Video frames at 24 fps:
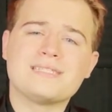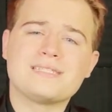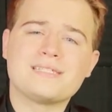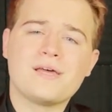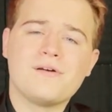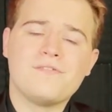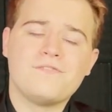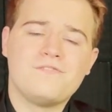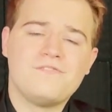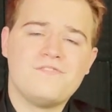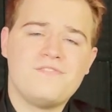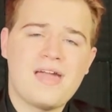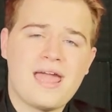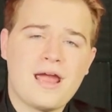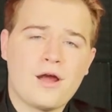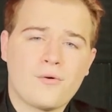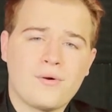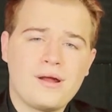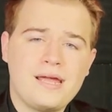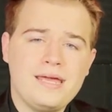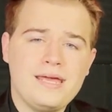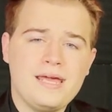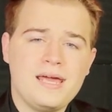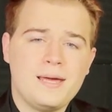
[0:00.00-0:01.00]
It's
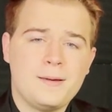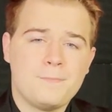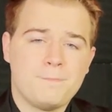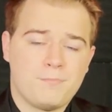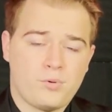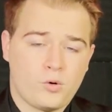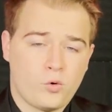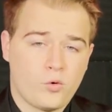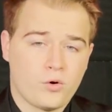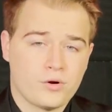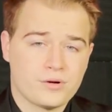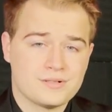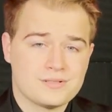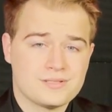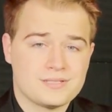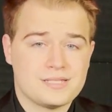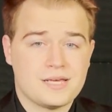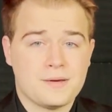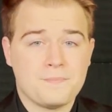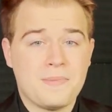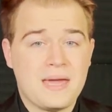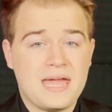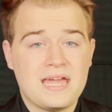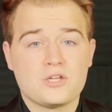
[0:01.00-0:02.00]
very important
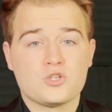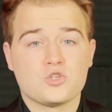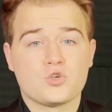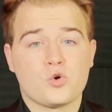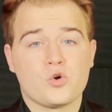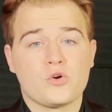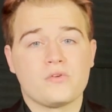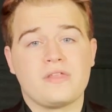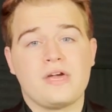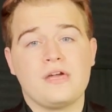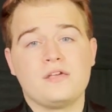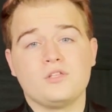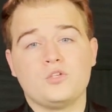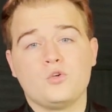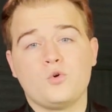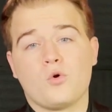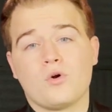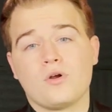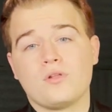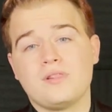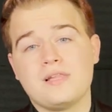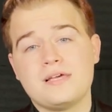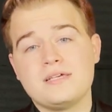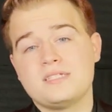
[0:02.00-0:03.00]
to make sure that
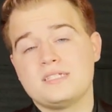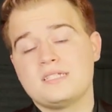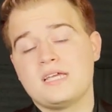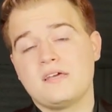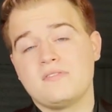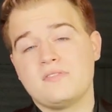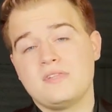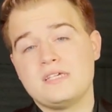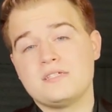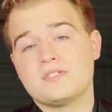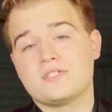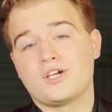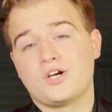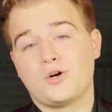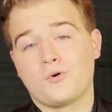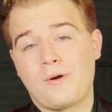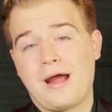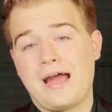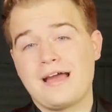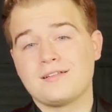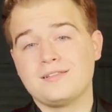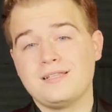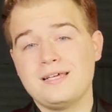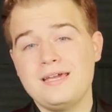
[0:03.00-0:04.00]
you're listing these
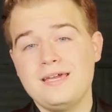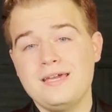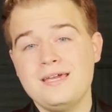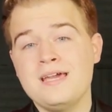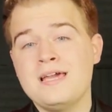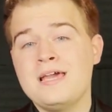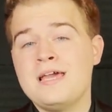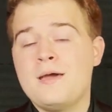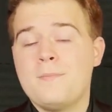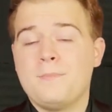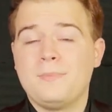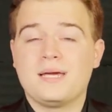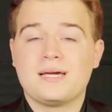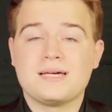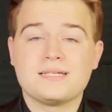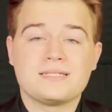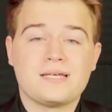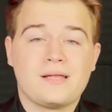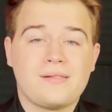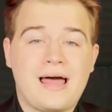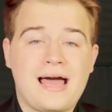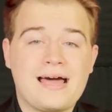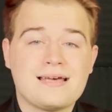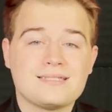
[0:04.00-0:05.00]
correctly,
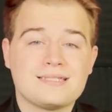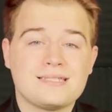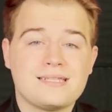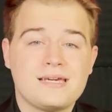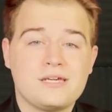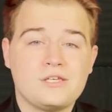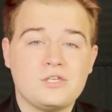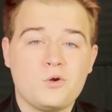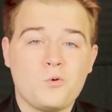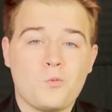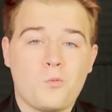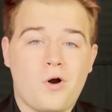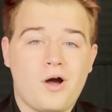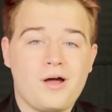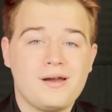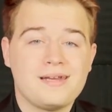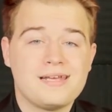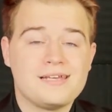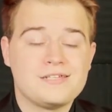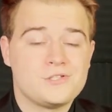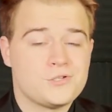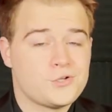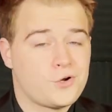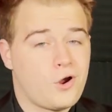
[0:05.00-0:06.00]
because the last thing you
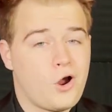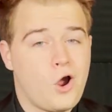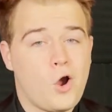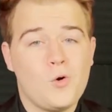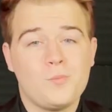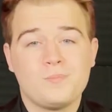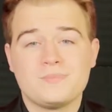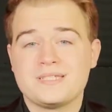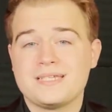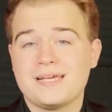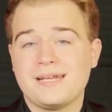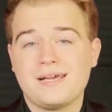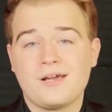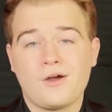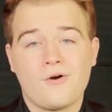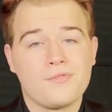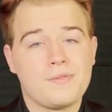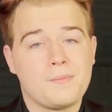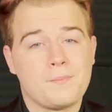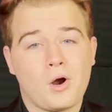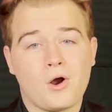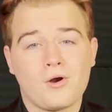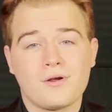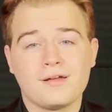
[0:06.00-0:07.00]
want is your home sitting
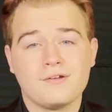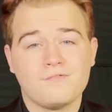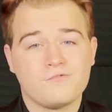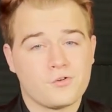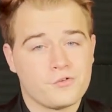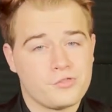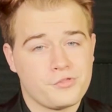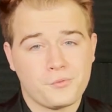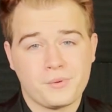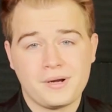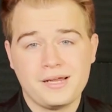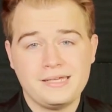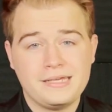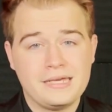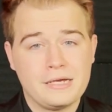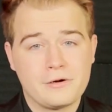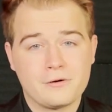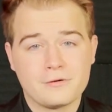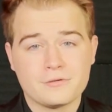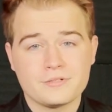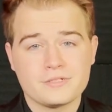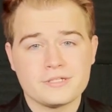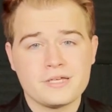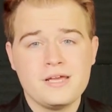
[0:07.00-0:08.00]
on the market for 3
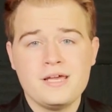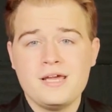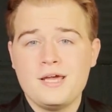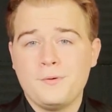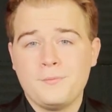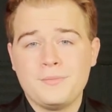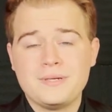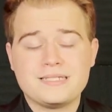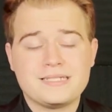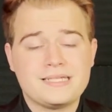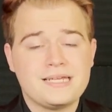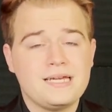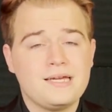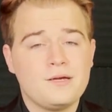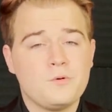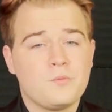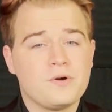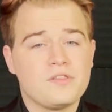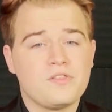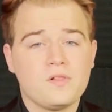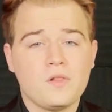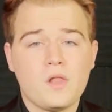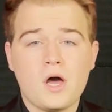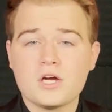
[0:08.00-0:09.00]
years. We see it
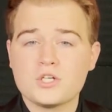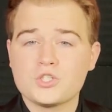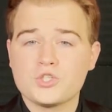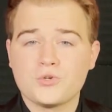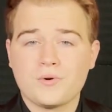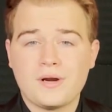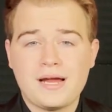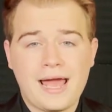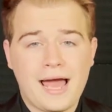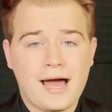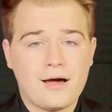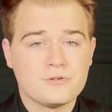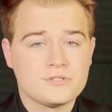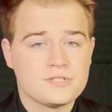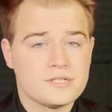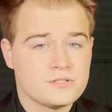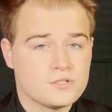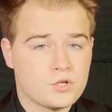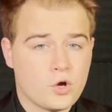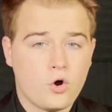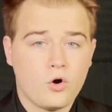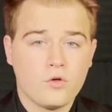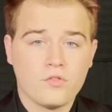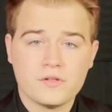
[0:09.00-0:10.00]
with luxury
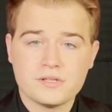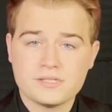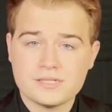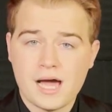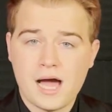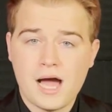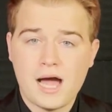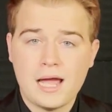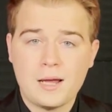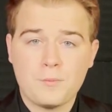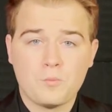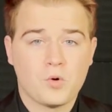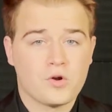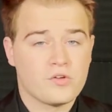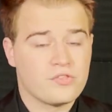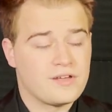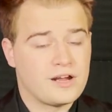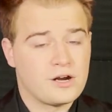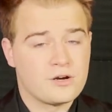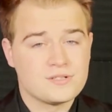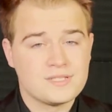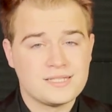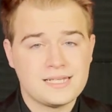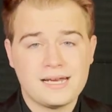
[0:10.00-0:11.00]
houses all the time where
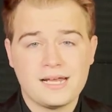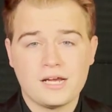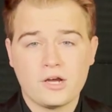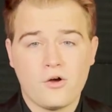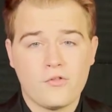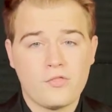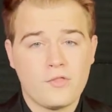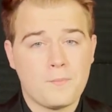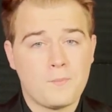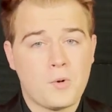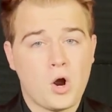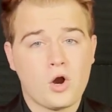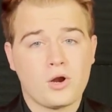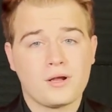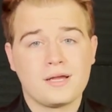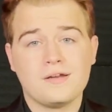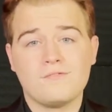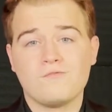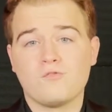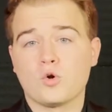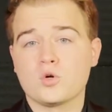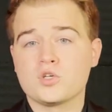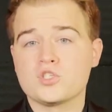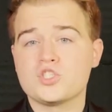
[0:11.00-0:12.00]
they're sitting on the
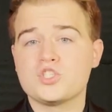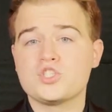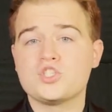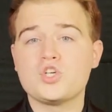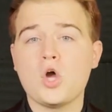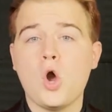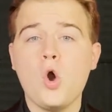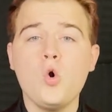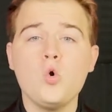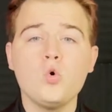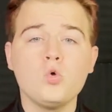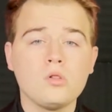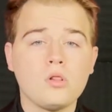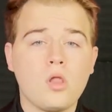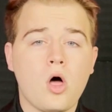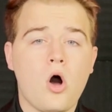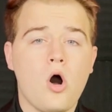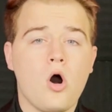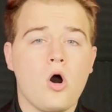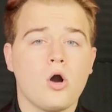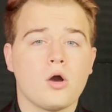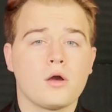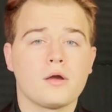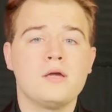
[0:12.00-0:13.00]
market for so
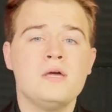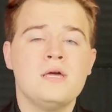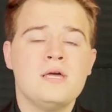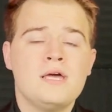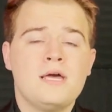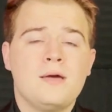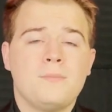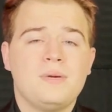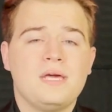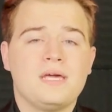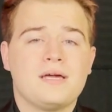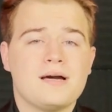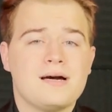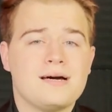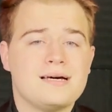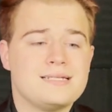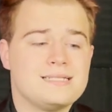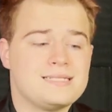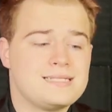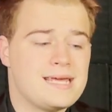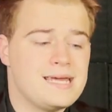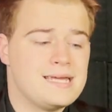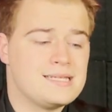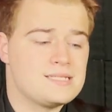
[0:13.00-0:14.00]
long
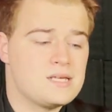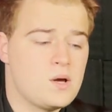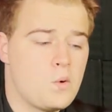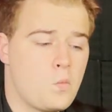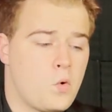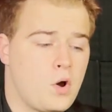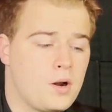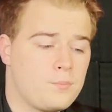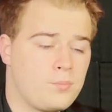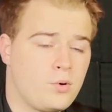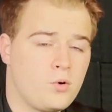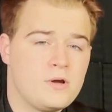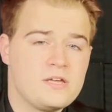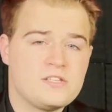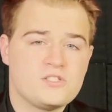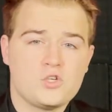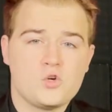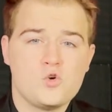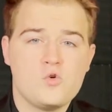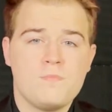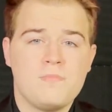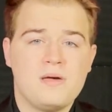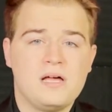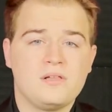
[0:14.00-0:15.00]
because it's a
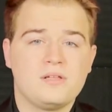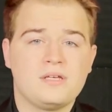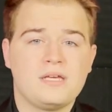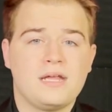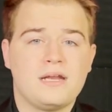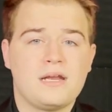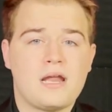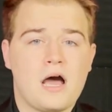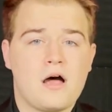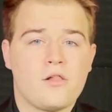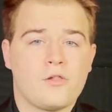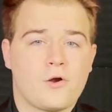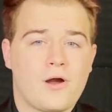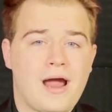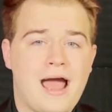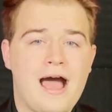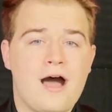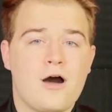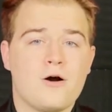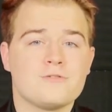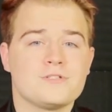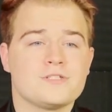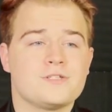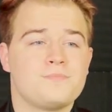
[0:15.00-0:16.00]
$1.2 million
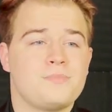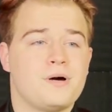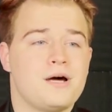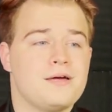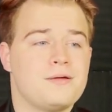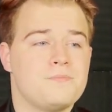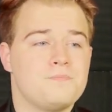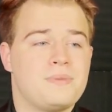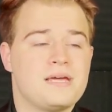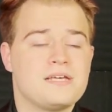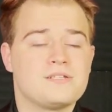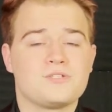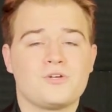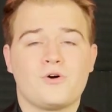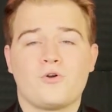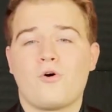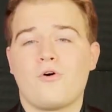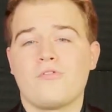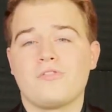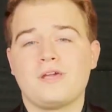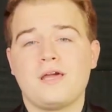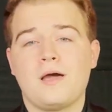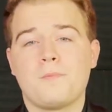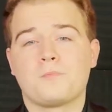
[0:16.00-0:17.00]
house, but based on
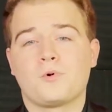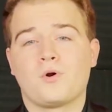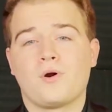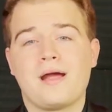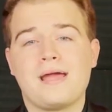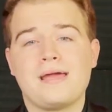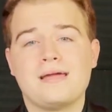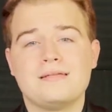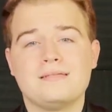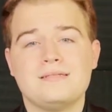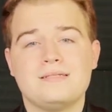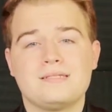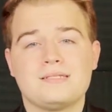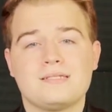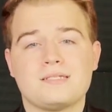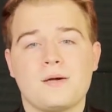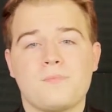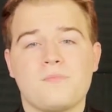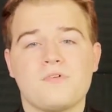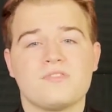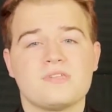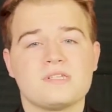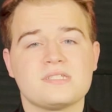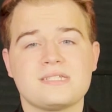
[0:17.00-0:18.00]
all the upgrades
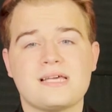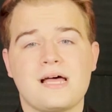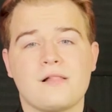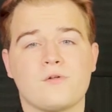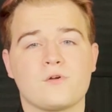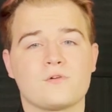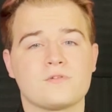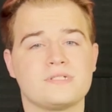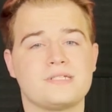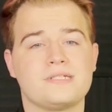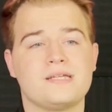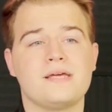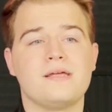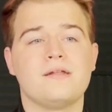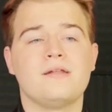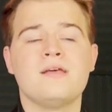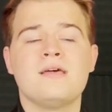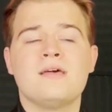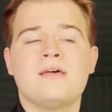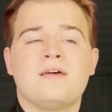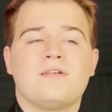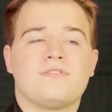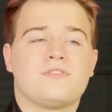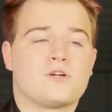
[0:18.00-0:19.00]
some of the sellers did,
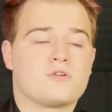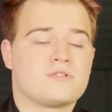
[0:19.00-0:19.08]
